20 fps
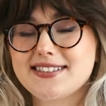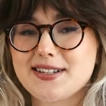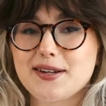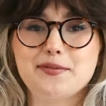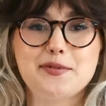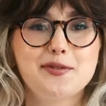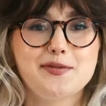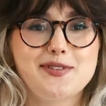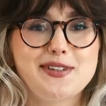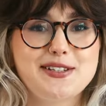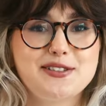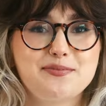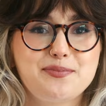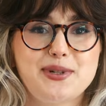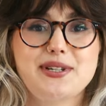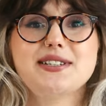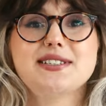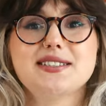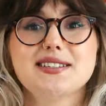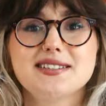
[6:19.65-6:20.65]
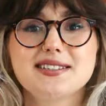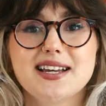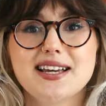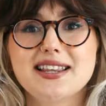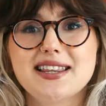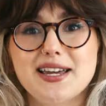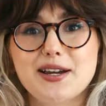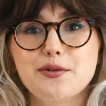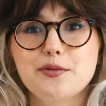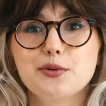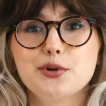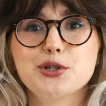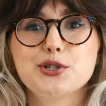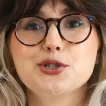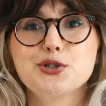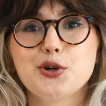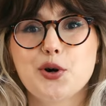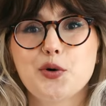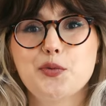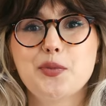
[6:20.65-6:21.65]
some of these pieces I think were
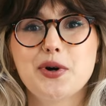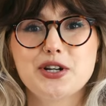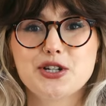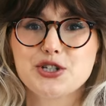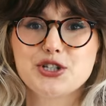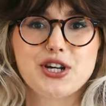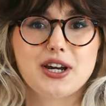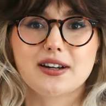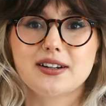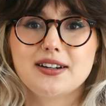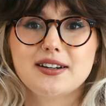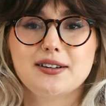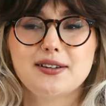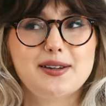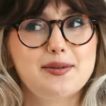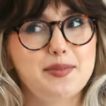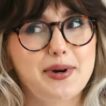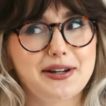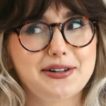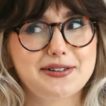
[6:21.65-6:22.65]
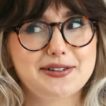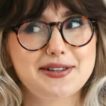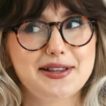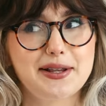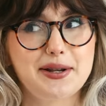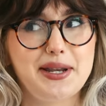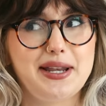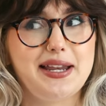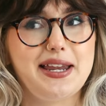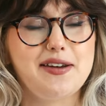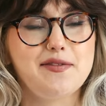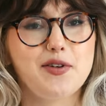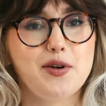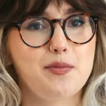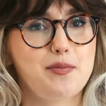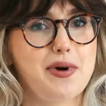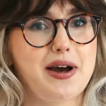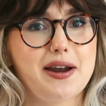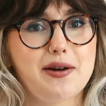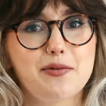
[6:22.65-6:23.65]
so much technically better than
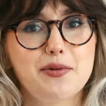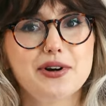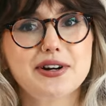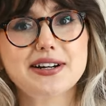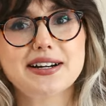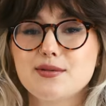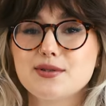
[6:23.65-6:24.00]
even my work.